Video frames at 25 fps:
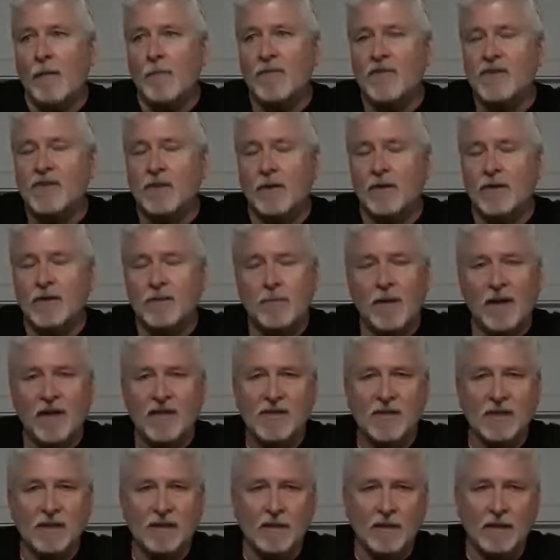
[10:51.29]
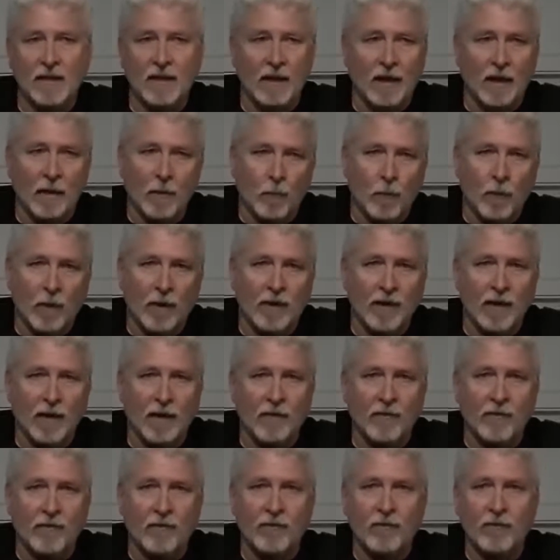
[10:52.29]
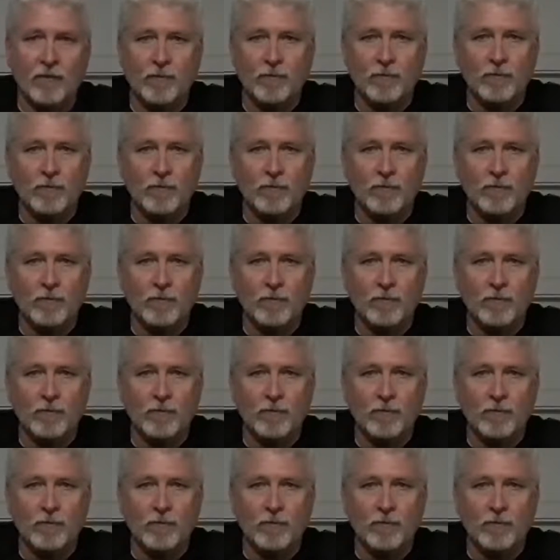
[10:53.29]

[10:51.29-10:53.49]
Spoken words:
So it's basically a what if